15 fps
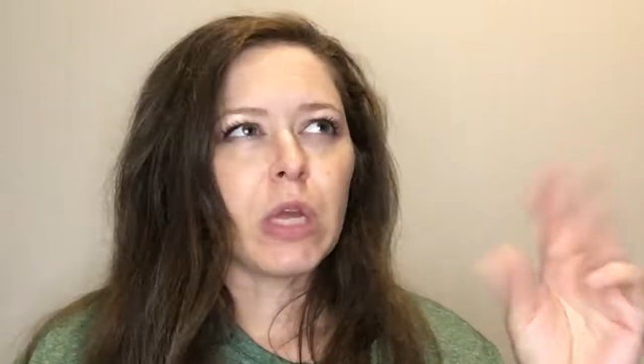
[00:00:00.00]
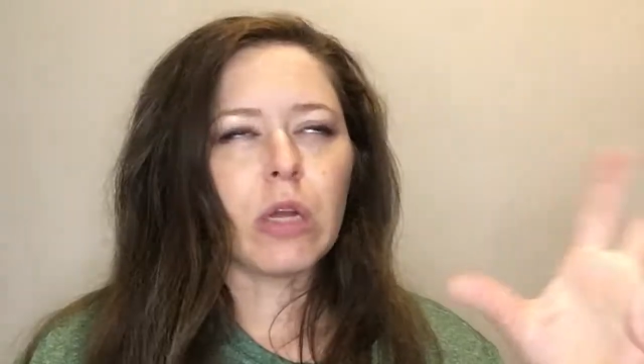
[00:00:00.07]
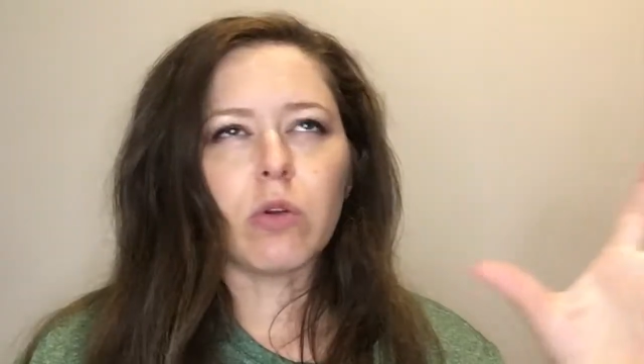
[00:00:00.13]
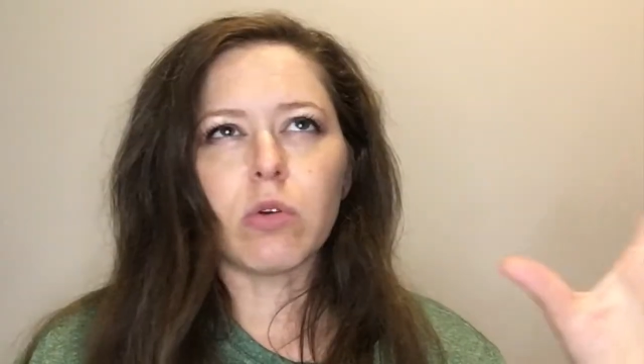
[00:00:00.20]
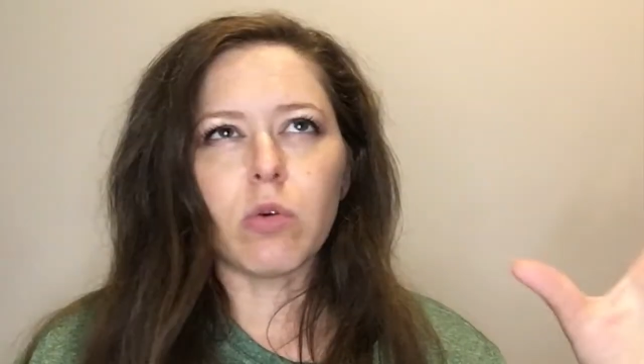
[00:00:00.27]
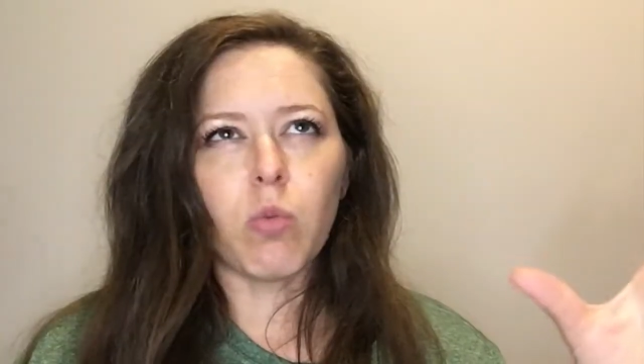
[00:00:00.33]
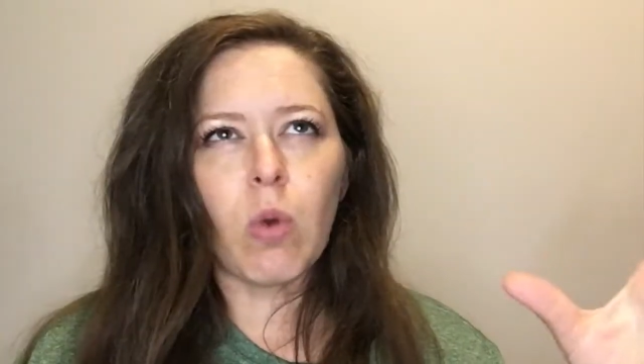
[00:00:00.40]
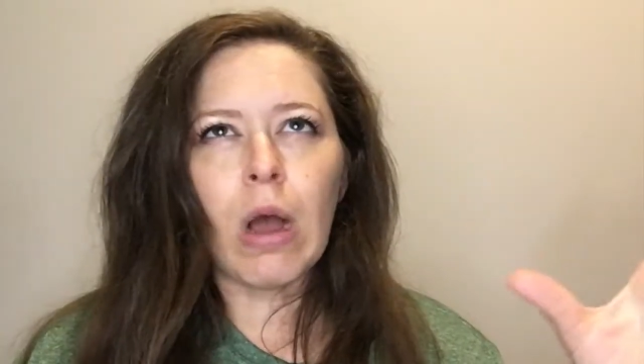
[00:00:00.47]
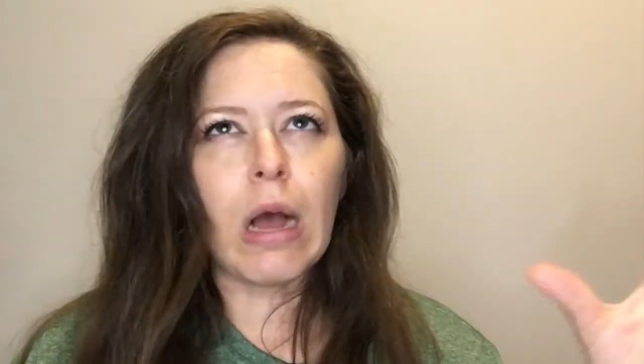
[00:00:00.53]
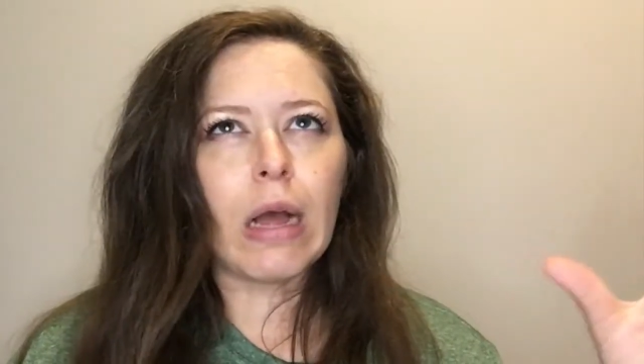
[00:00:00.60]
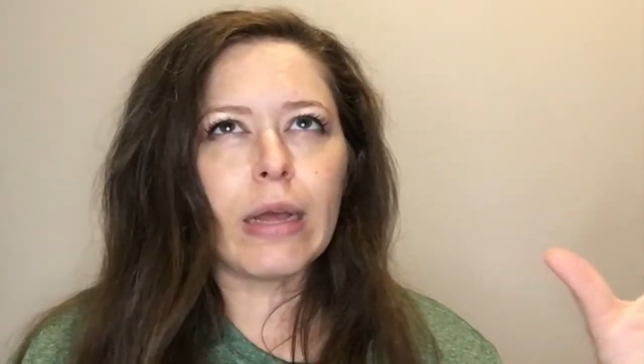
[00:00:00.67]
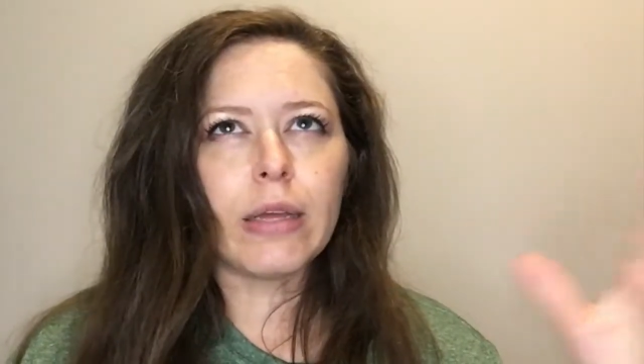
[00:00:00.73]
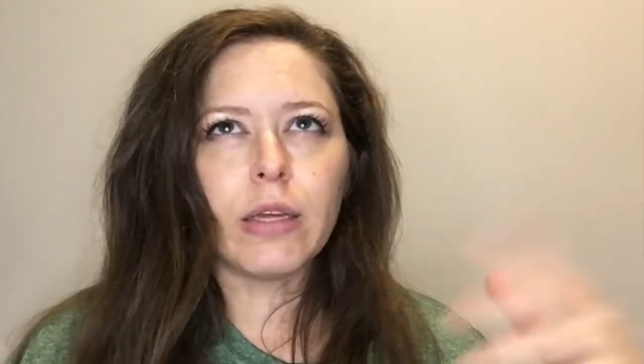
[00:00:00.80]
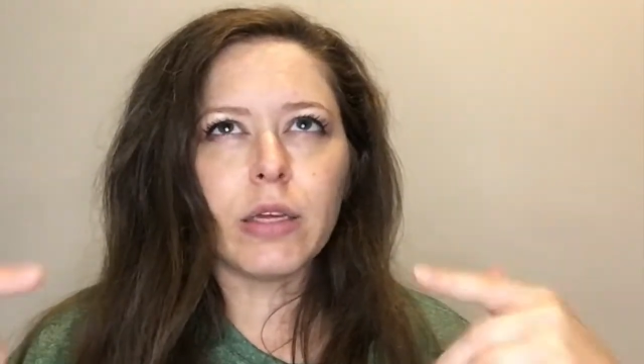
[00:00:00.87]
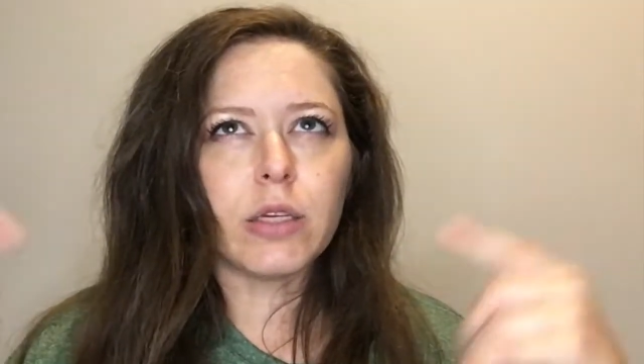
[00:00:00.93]
don't know
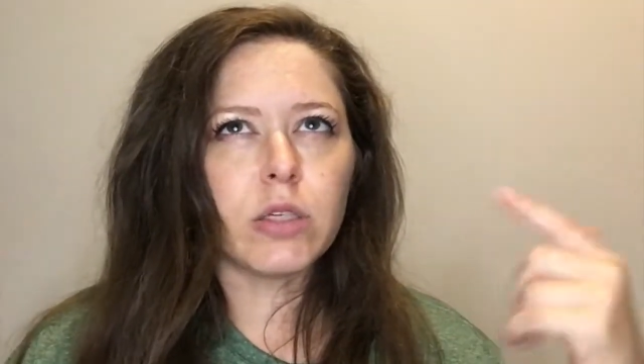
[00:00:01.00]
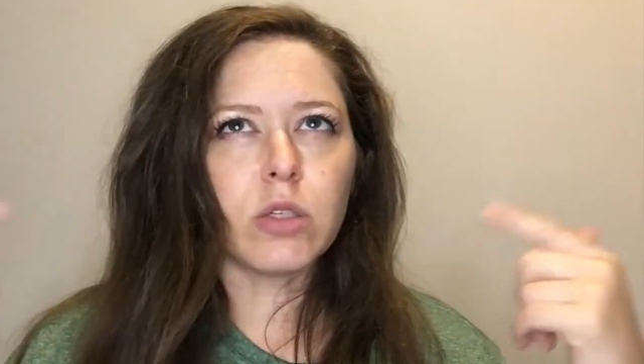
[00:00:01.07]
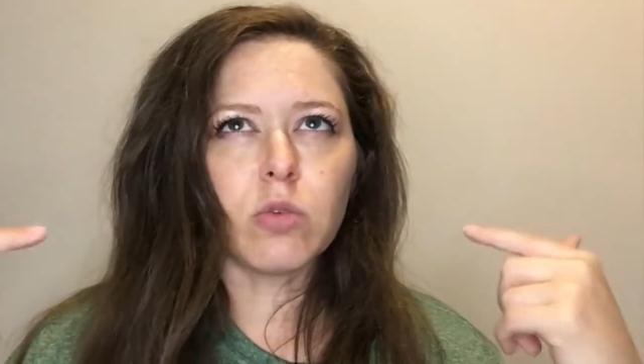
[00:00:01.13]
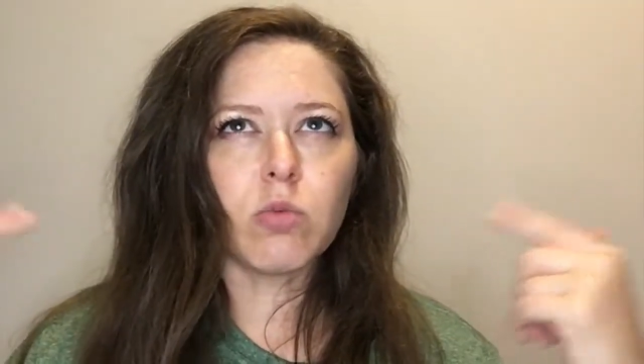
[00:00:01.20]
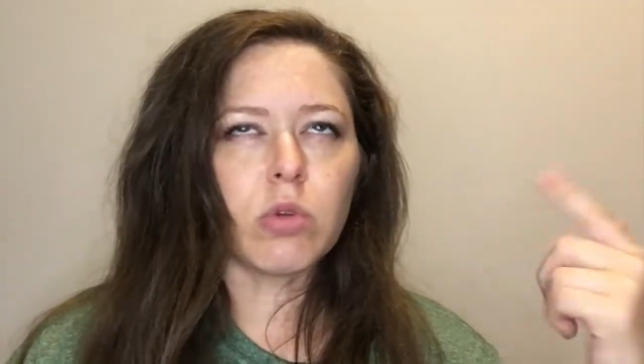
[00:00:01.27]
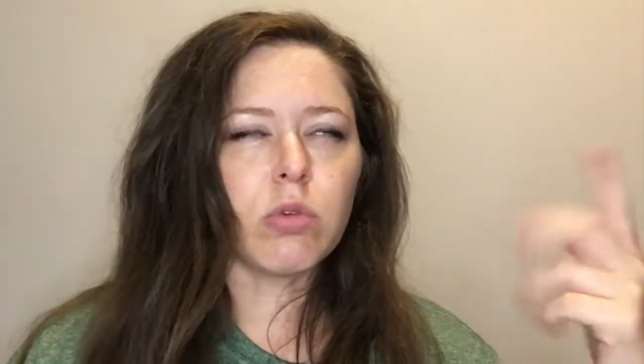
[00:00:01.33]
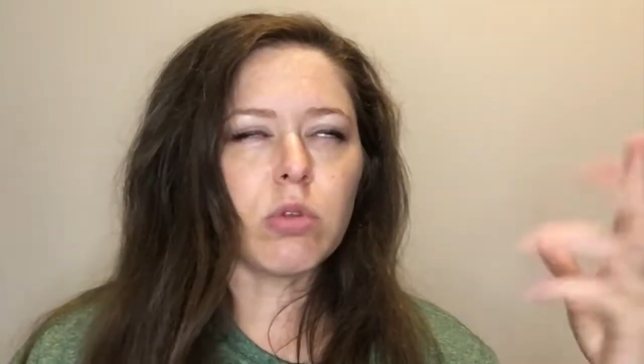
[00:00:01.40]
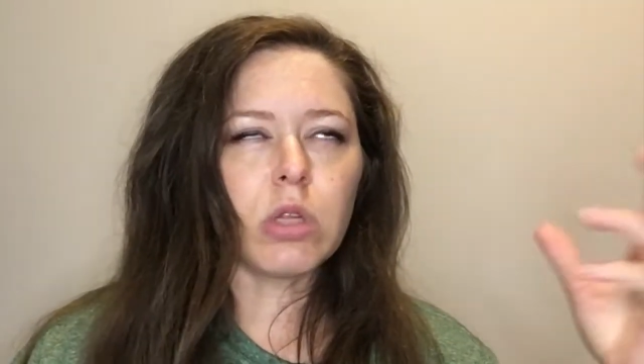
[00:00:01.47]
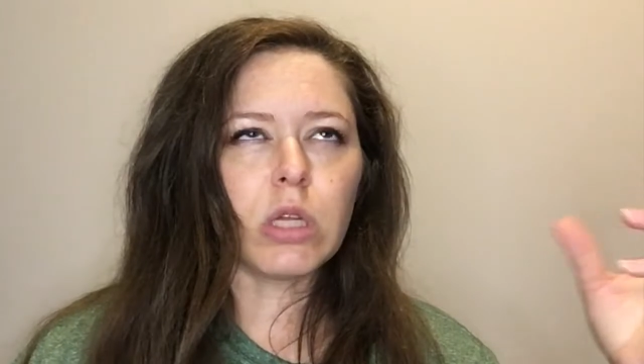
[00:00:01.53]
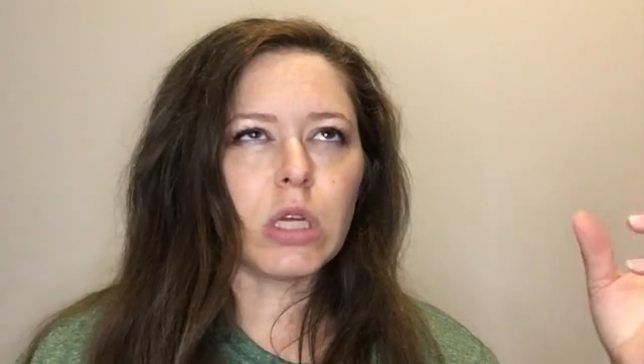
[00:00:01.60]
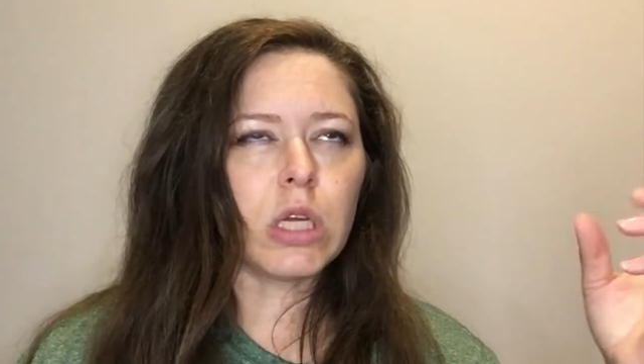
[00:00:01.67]
why, he has the real thing